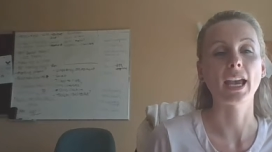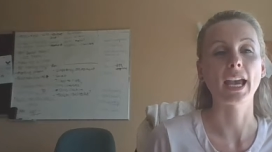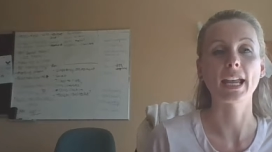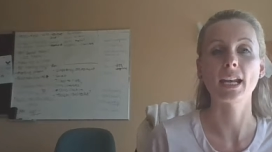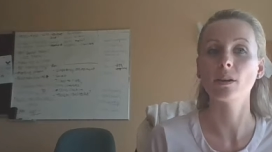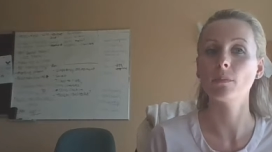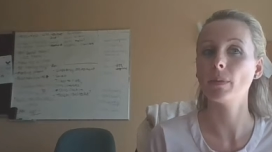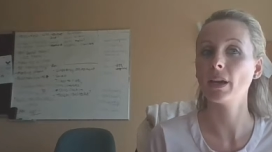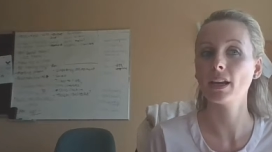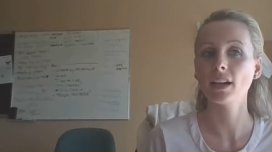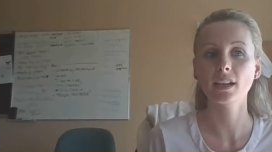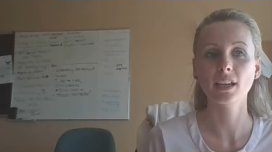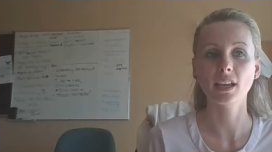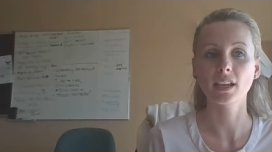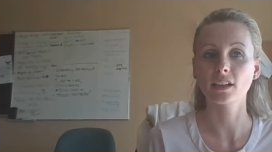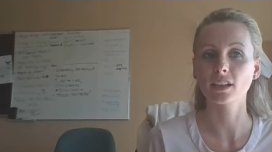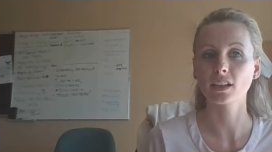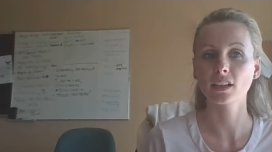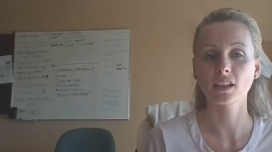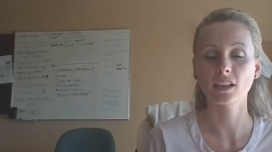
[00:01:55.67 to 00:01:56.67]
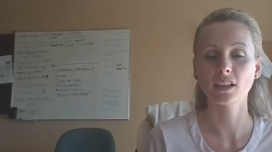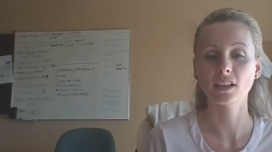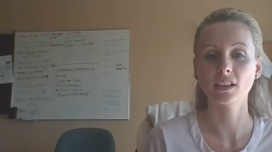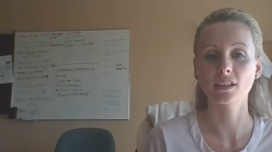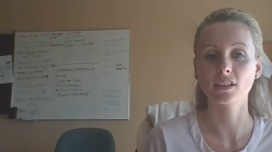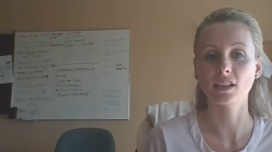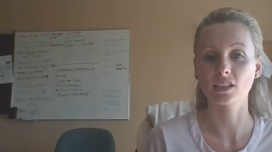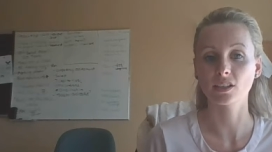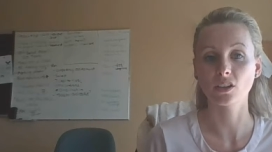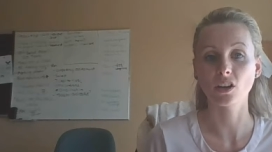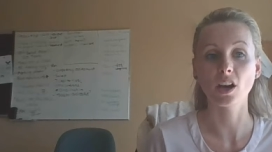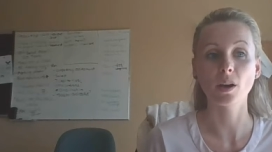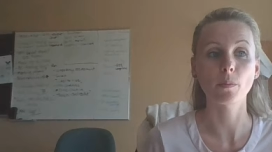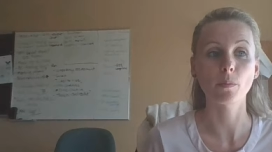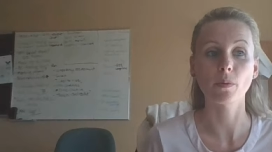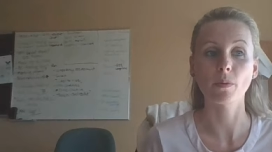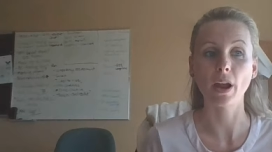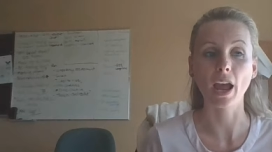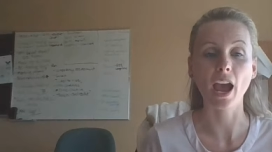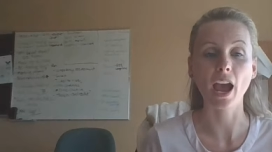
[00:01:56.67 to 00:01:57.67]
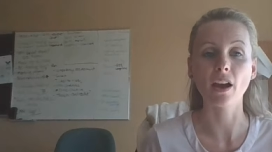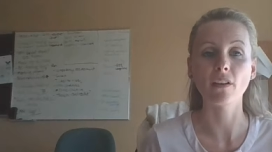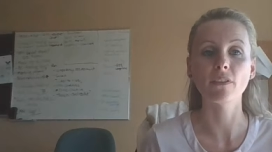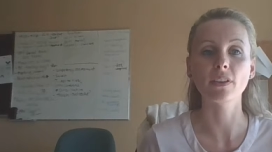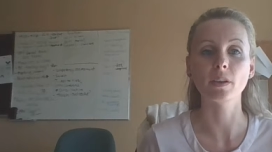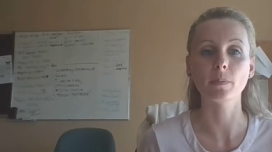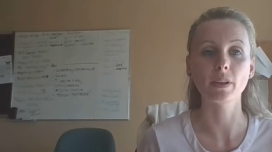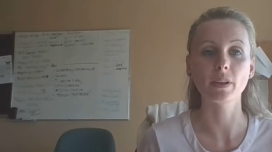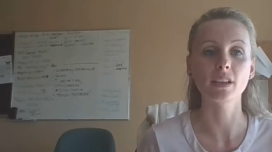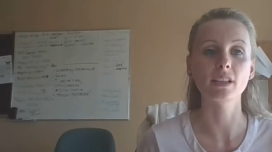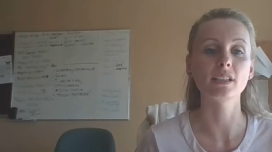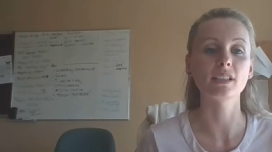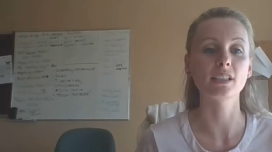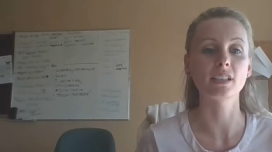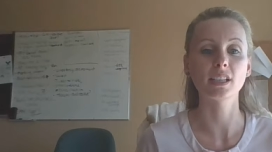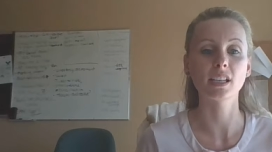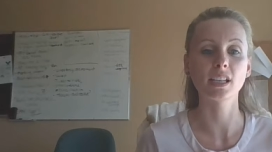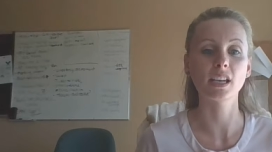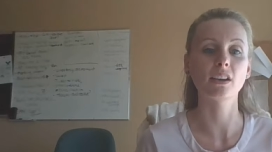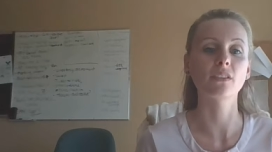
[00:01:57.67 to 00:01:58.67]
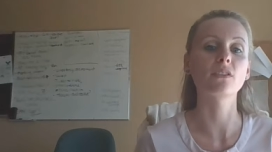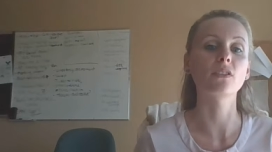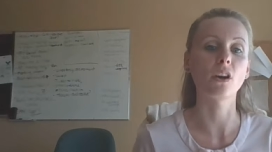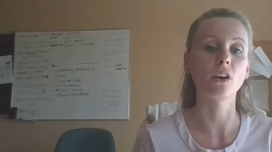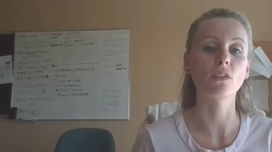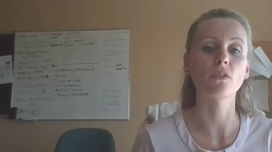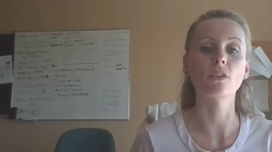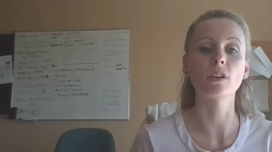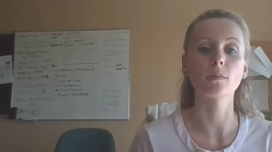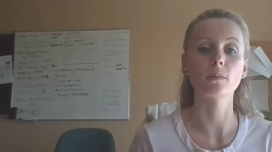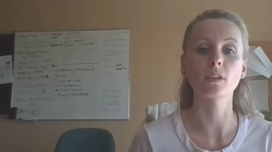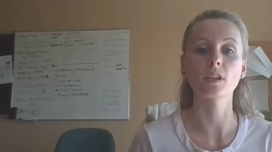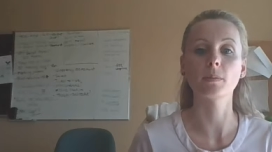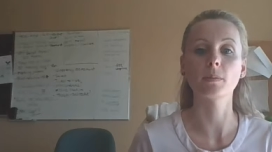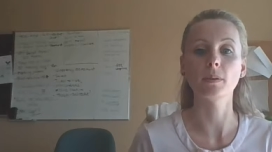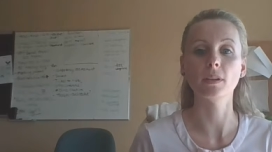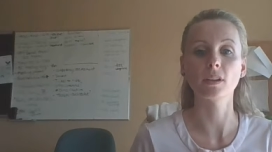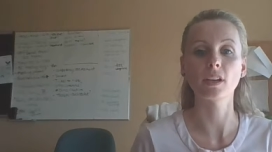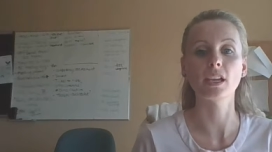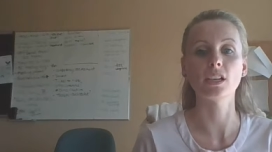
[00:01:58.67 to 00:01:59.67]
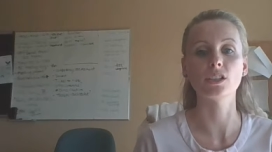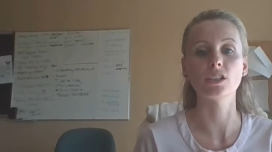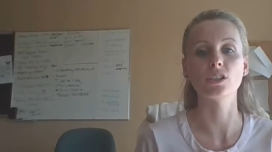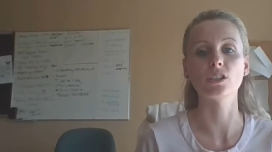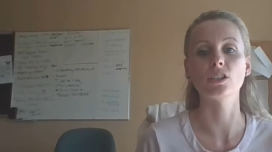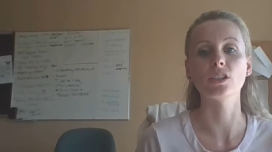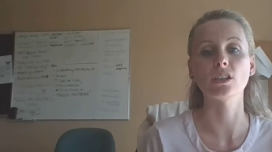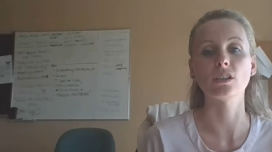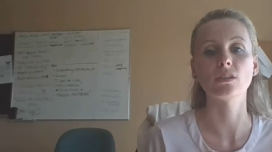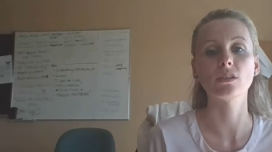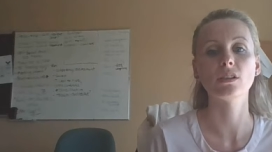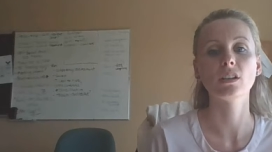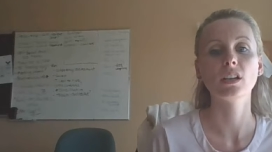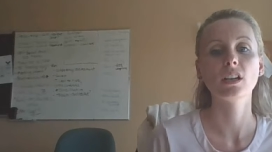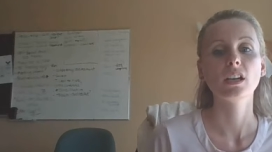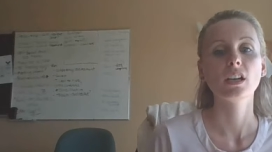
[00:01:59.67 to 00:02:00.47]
and a mannequin does not have the ability to give nonverbal communication to you.